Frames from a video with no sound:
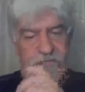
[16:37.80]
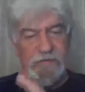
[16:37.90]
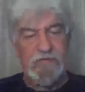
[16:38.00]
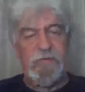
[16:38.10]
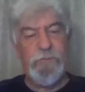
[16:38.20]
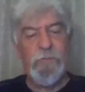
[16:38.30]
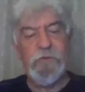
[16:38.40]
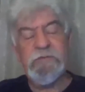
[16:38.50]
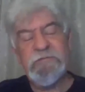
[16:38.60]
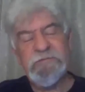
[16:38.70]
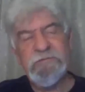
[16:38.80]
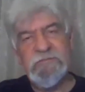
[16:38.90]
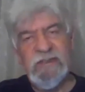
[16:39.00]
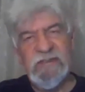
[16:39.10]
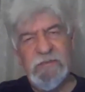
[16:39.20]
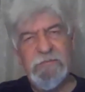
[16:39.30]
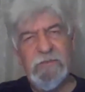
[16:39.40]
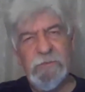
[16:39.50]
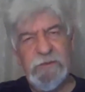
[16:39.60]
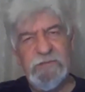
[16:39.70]
give it to the poor and come
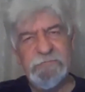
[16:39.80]
follow me.